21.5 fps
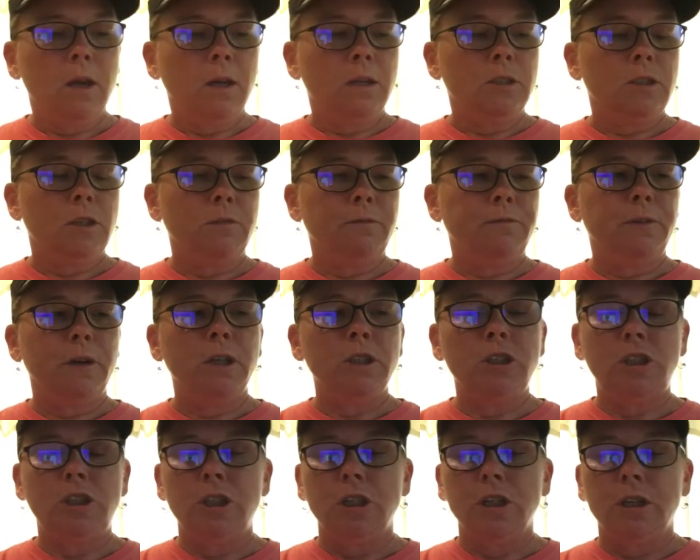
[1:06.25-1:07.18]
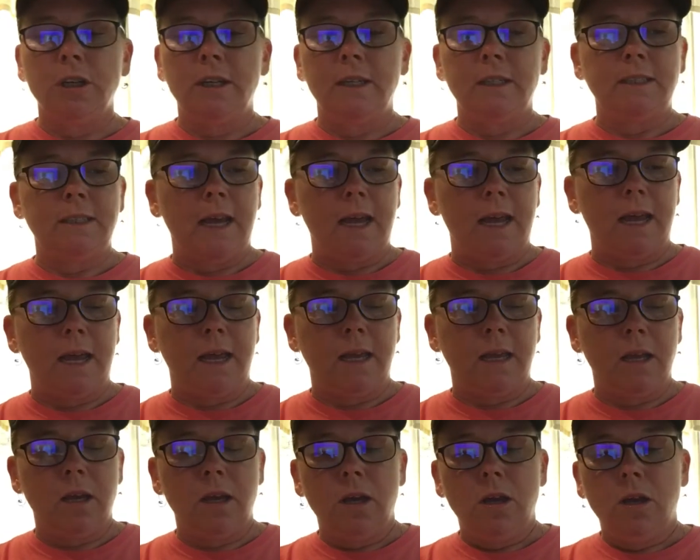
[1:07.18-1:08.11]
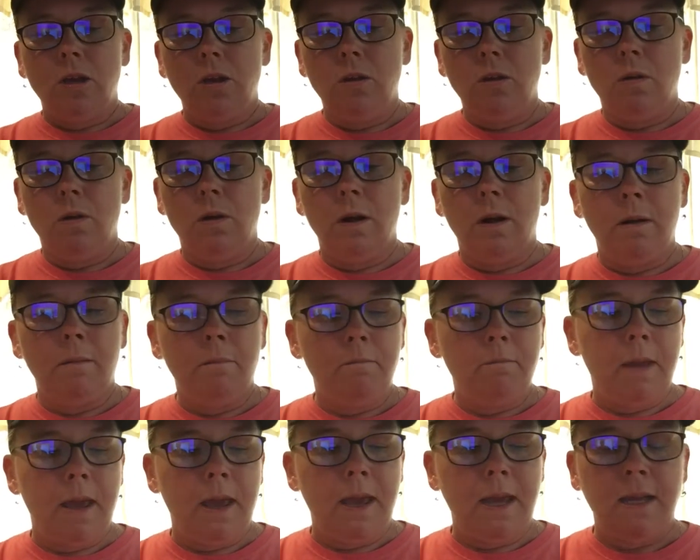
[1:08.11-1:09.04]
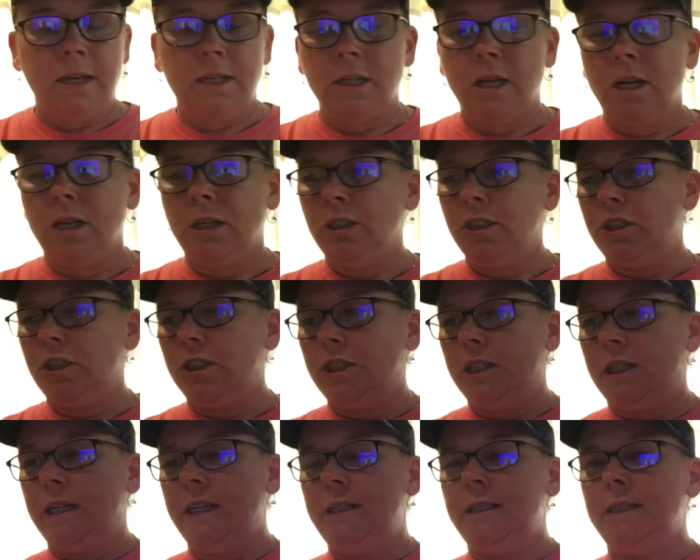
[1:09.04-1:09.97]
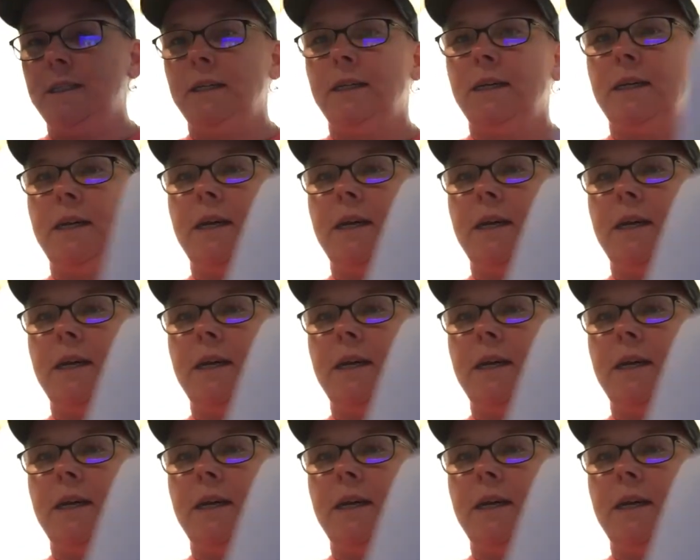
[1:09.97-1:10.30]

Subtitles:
So first you're going to take your main sheet